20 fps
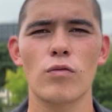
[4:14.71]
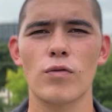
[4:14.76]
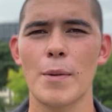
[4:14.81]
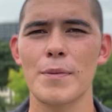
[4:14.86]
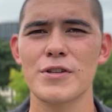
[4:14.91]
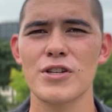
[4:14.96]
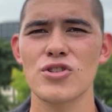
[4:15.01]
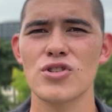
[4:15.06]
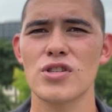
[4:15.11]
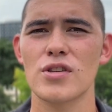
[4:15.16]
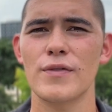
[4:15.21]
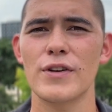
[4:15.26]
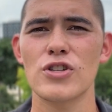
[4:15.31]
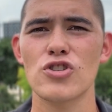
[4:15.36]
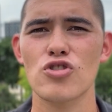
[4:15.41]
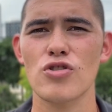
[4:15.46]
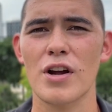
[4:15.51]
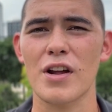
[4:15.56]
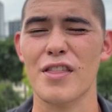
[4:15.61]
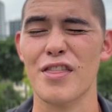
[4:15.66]
repetitions of each
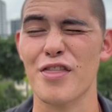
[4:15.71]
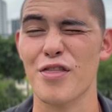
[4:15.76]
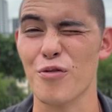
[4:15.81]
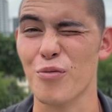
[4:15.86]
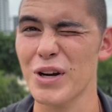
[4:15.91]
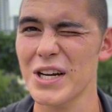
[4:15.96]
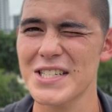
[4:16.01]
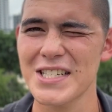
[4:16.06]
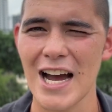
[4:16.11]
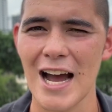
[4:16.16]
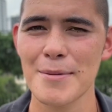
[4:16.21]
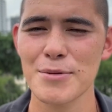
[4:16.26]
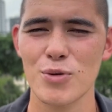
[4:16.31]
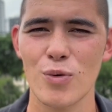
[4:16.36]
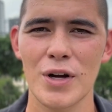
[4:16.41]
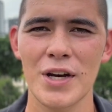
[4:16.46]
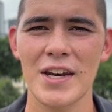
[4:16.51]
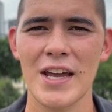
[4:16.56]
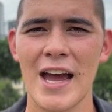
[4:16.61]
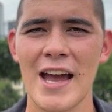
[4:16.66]
trick 3 times in
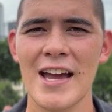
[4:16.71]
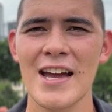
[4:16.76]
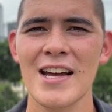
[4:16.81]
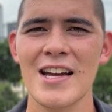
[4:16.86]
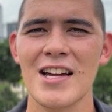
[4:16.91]
one day